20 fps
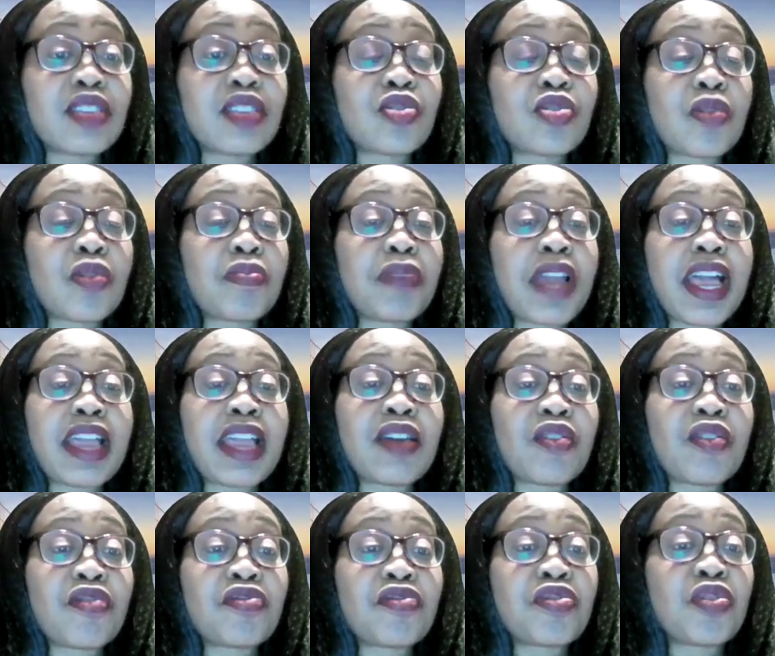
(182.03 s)
a supply
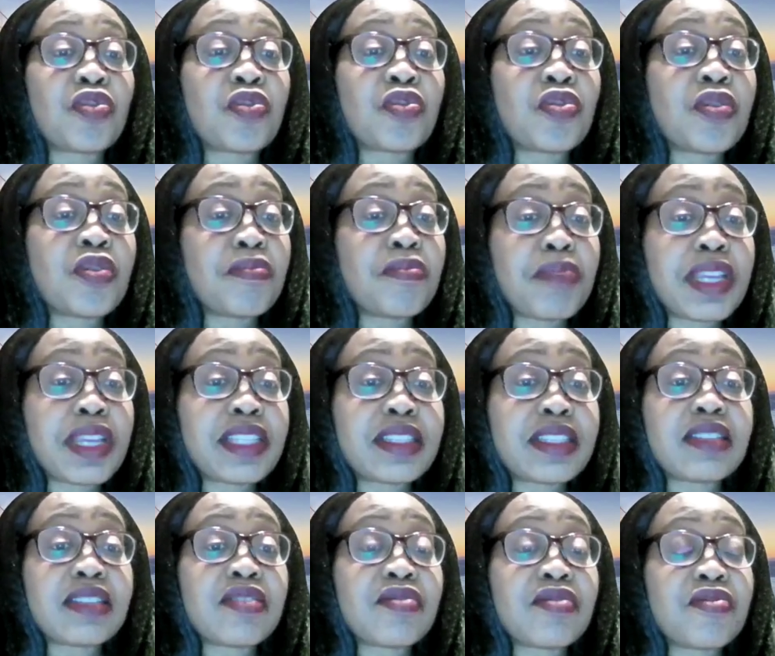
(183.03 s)
of your
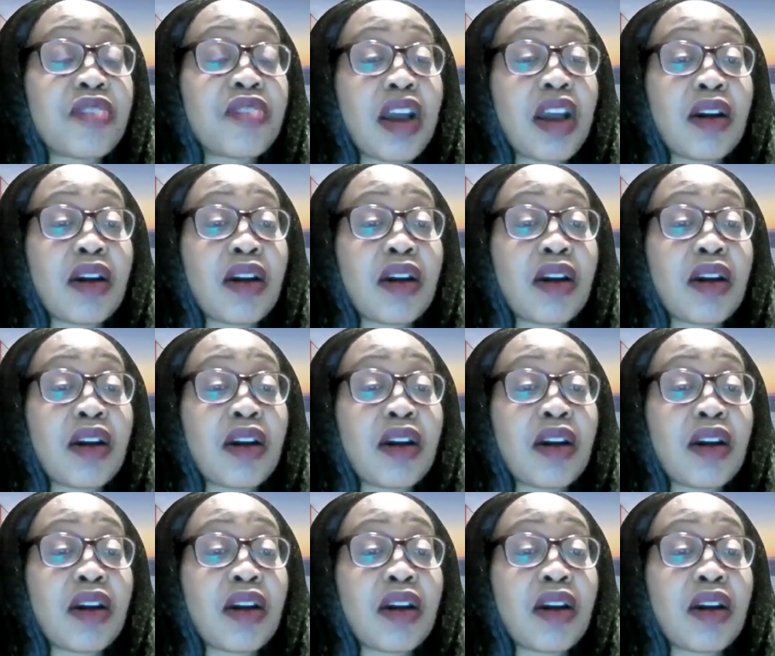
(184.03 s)
medicine,